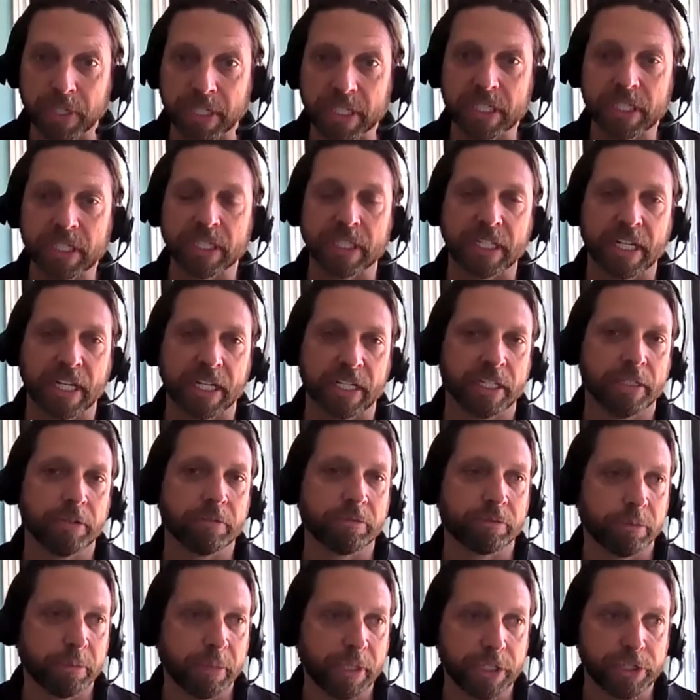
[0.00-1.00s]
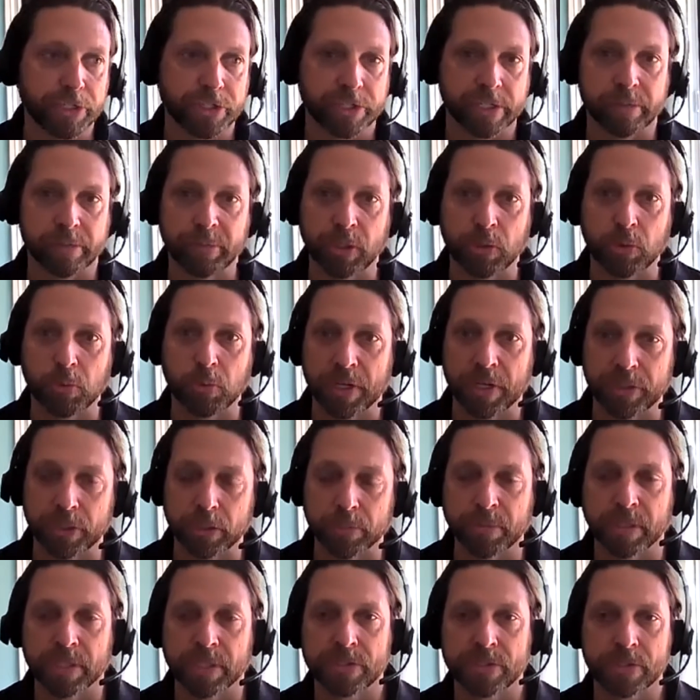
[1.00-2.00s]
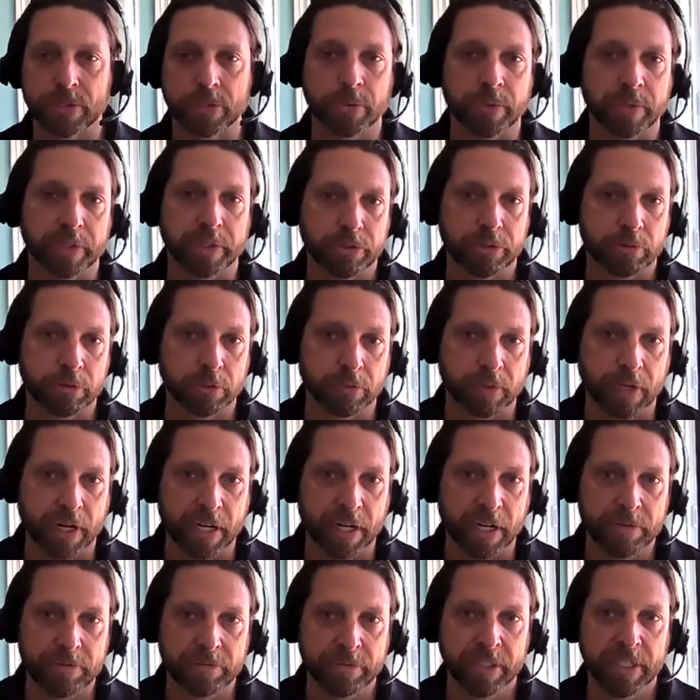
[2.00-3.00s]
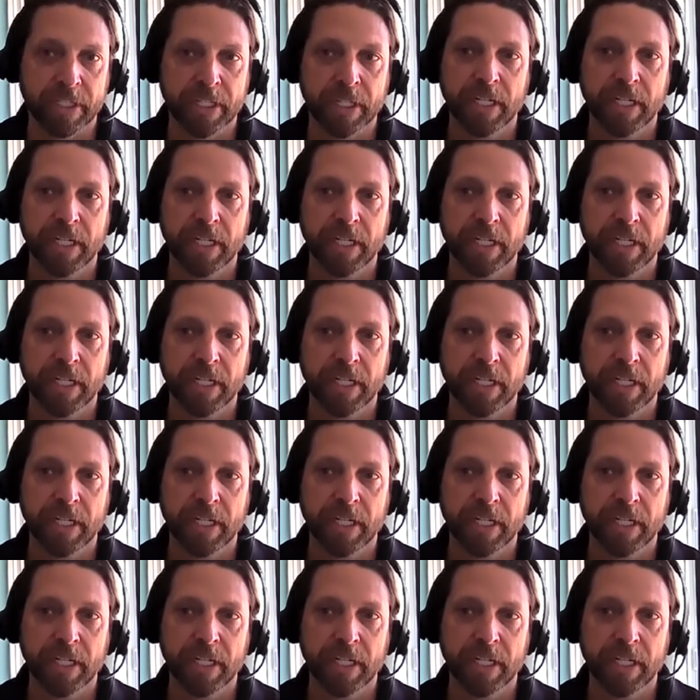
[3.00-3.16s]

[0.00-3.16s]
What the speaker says: in and get information about when your bus is going to arrive.